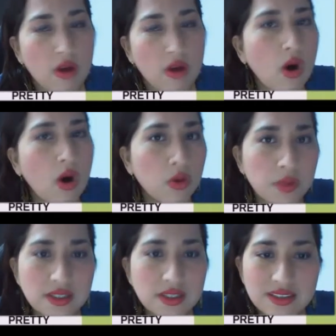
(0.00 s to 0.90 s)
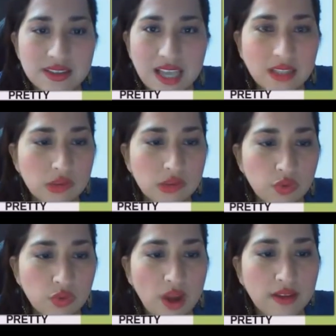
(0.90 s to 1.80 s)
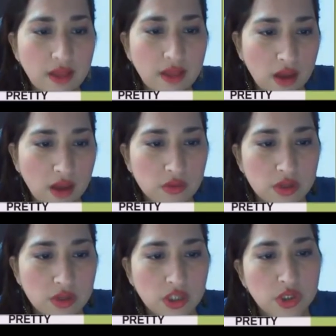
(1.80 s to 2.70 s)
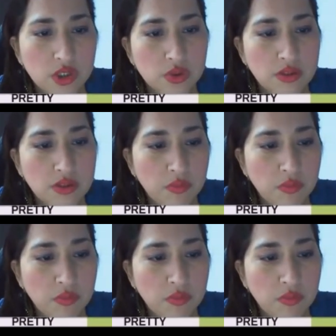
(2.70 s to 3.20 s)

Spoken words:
Always they describe nouns. You see